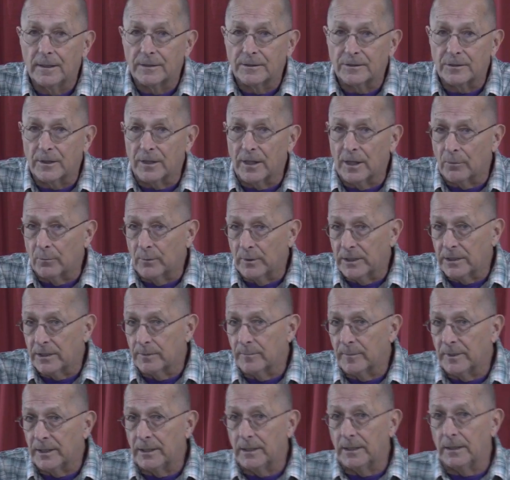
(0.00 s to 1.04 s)
so that we can
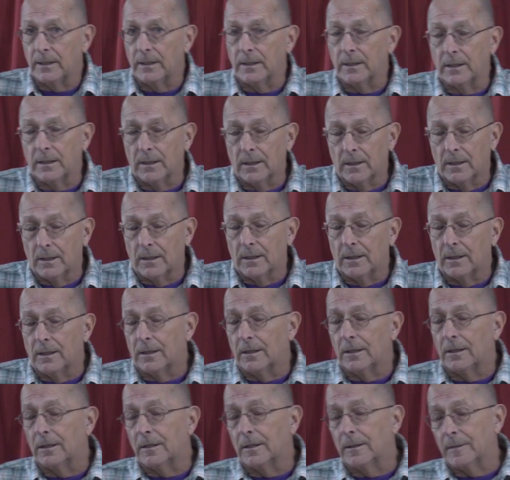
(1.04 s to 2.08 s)
be
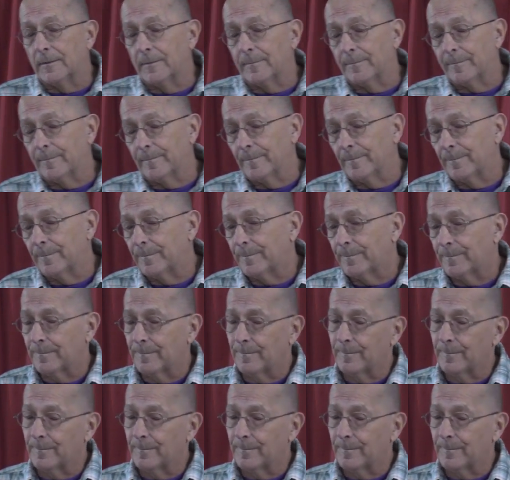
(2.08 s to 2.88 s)
um,